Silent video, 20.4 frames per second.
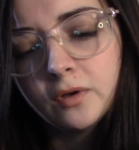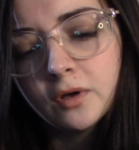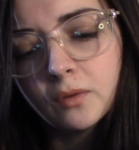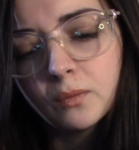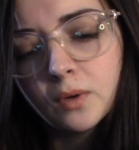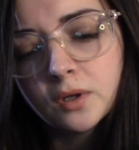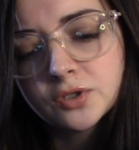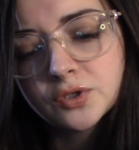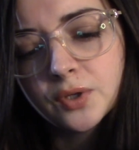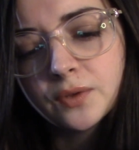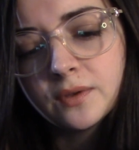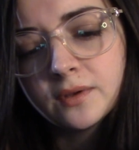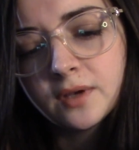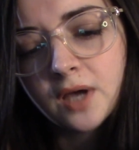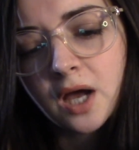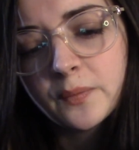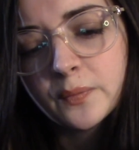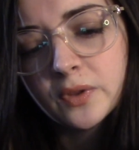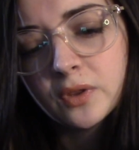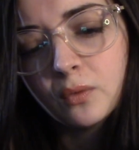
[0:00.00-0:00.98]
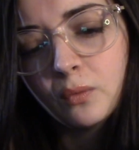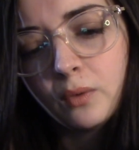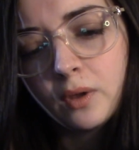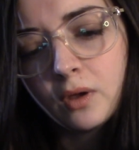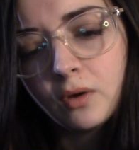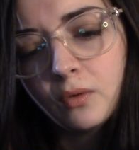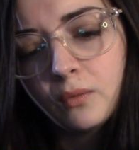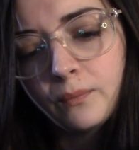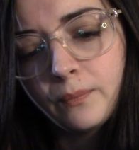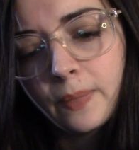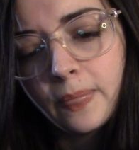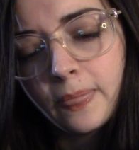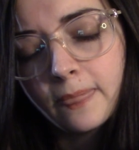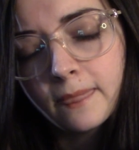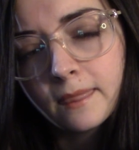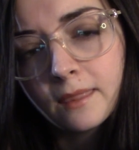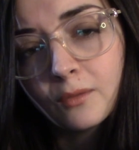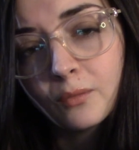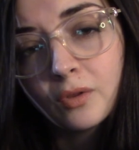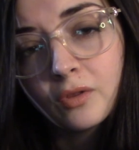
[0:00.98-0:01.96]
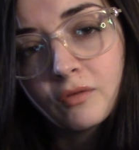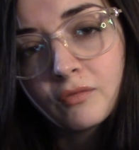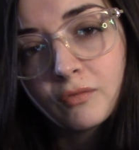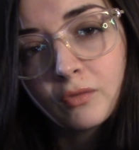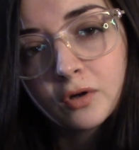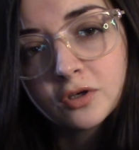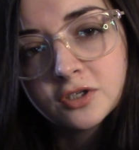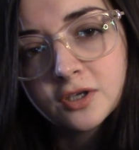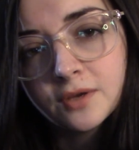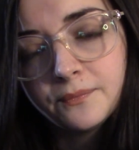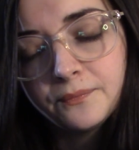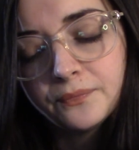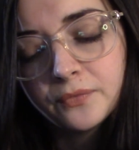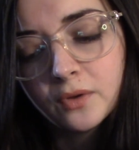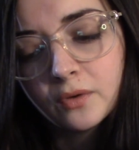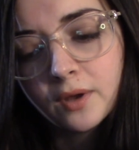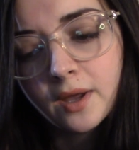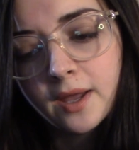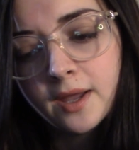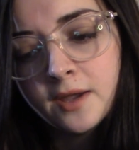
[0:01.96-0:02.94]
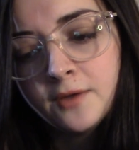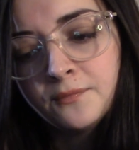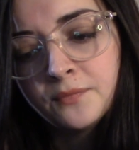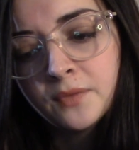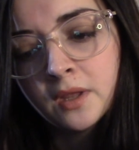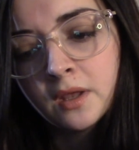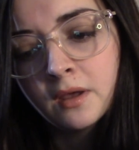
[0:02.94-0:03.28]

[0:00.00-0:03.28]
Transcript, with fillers: don't want you at the top of the wheel, the wheel of fortune, okay?